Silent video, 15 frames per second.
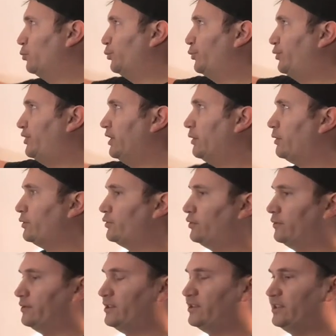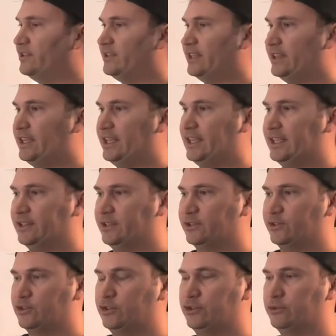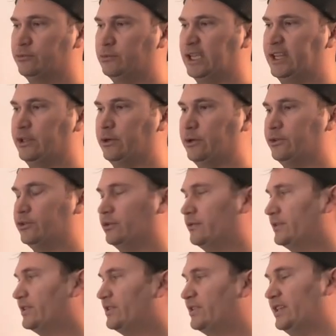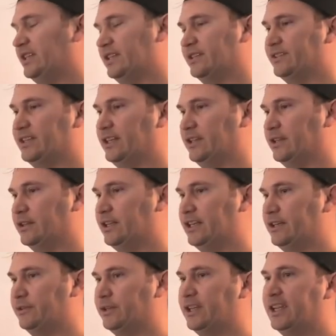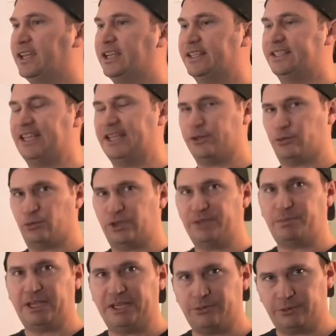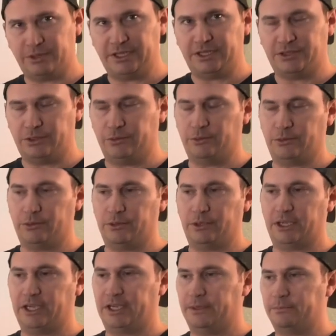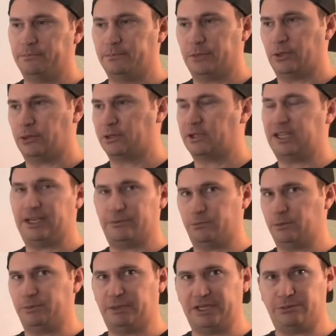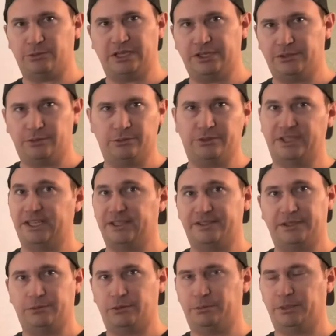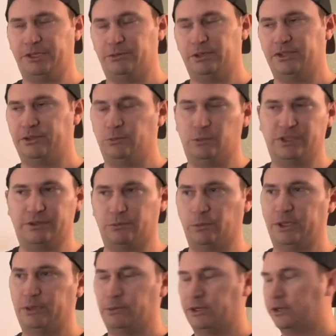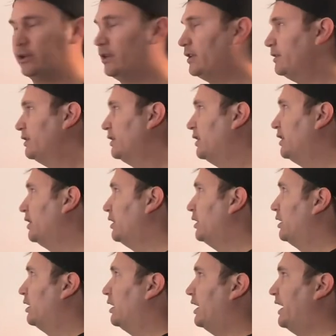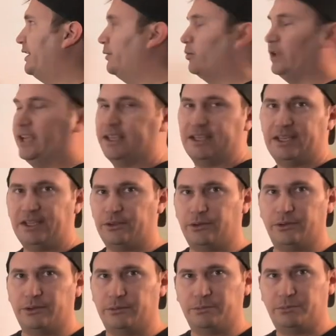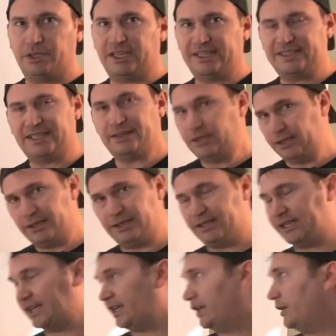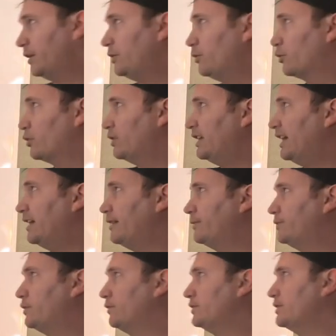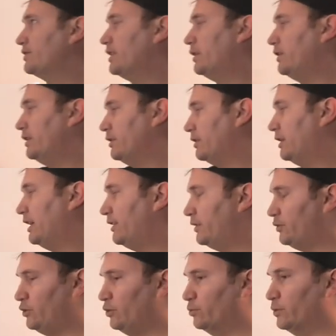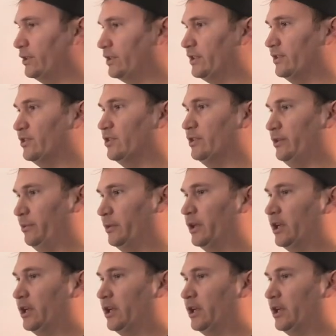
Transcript: there are services that they can consume and there are services that need to stay in the cloud. Data repatriation or cloud repatriation or data center repatriation, whichever way you want to call it, I don't like it either, because at the end of the day, you're going to have services that are in the cloud that you want to consume.